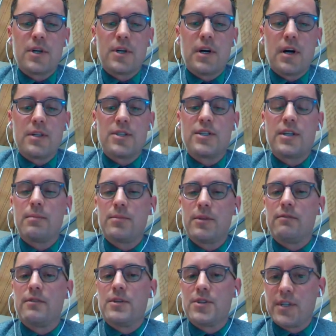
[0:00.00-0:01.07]
concept
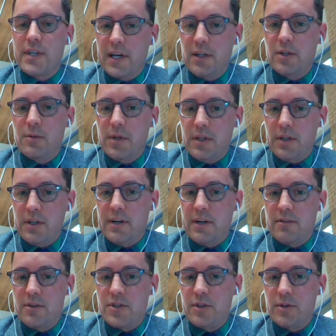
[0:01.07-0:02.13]
of the scalability
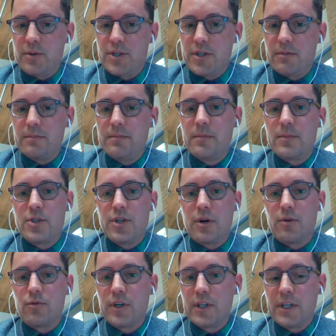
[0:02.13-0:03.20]
of a solution.
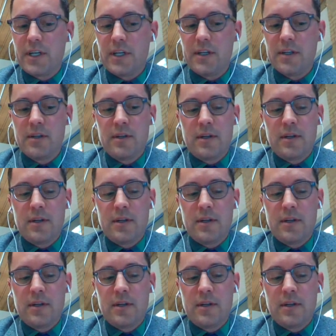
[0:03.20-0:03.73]
So really,